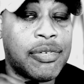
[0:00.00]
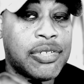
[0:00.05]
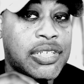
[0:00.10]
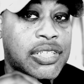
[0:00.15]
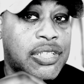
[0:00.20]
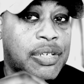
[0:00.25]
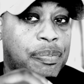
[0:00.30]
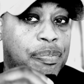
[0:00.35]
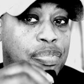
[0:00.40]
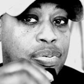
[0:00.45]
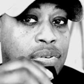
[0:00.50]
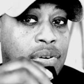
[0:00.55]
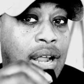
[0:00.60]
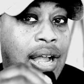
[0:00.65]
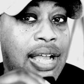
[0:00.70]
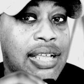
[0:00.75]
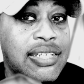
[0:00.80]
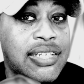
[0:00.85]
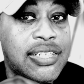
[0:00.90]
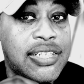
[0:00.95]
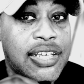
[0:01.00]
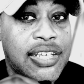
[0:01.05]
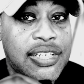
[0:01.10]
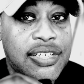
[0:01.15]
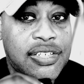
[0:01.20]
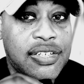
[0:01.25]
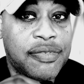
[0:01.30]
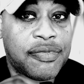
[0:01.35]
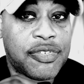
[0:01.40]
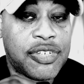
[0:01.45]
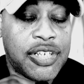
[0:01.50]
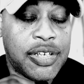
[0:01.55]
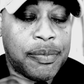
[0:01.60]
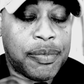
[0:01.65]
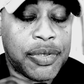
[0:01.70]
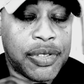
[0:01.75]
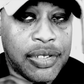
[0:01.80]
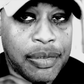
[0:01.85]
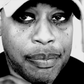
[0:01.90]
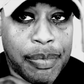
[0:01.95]
was in the process of
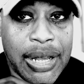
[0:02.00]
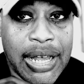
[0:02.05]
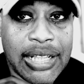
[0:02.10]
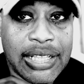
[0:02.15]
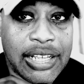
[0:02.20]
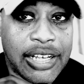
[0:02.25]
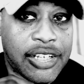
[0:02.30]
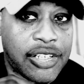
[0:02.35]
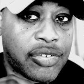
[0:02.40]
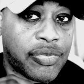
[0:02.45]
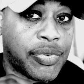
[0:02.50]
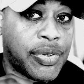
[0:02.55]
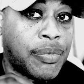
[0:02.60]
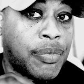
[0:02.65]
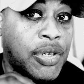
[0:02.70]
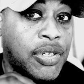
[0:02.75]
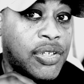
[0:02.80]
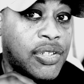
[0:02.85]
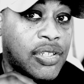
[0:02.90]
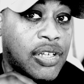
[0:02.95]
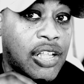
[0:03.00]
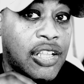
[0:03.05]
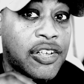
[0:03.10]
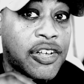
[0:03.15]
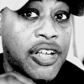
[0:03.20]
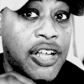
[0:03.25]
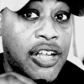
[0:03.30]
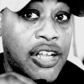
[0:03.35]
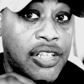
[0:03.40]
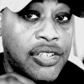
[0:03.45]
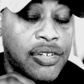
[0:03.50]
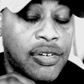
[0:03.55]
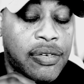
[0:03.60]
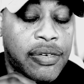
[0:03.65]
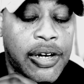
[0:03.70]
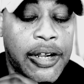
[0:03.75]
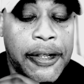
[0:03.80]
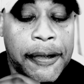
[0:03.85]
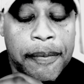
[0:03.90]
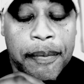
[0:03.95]
tempting to buy like a $3 million condo,
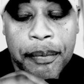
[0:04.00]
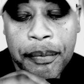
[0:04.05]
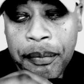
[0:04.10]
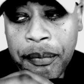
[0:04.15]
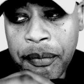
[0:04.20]
right?